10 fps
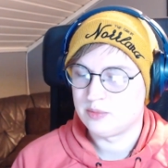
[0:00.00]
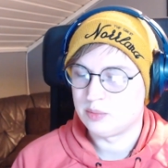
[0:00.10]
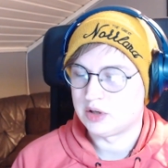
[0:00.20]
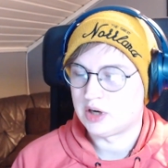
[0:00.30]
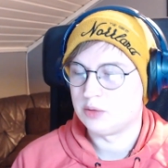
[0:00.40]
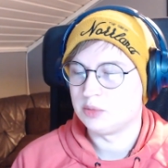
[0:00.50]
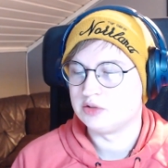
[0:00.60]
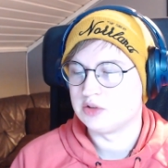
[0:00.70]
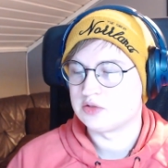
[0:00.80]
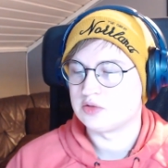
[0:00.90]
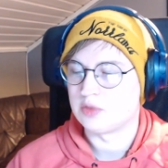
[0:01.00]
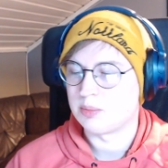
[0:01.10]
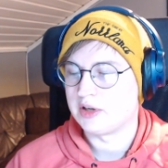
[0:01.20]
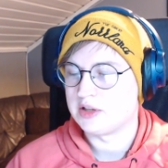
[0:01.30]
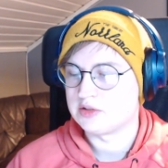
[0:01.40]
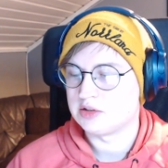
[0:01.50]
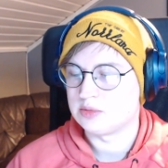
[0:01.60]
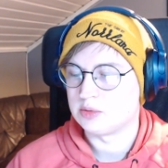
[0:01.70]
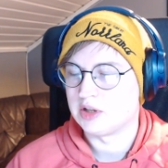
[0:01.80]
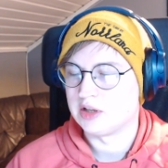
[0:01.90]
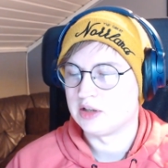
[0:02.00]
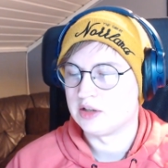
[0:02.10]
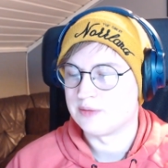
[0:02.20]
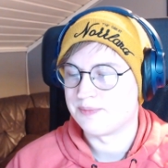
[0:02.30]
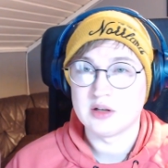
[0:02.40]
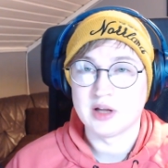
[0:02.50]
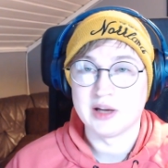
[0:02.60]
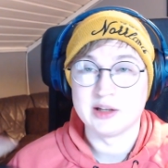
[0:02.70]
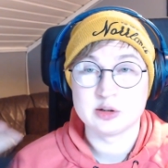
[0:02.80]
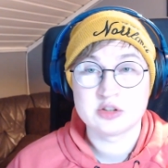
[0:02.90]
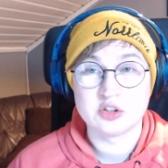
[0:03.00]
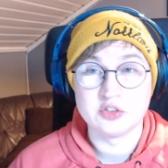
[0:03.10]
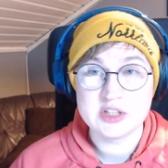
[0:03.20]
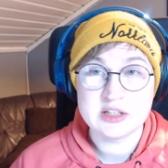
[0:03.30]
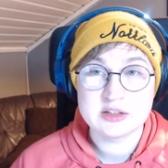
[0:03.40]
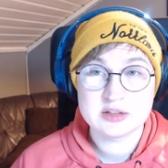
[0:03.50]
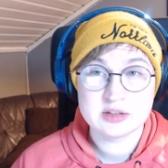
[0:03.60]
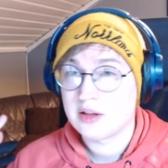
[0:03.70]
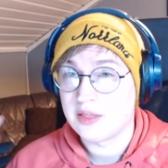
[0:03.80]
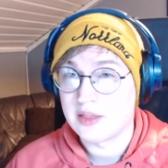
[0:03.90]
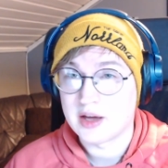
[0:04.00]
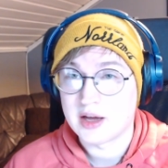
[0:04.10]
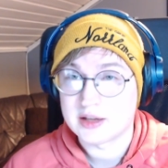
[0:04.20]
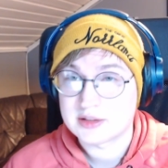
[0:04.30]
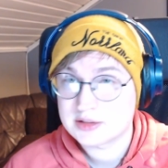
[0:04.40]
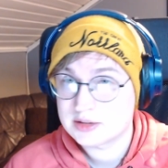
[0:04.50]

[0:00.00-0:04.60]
But I will just replace it with a little treat that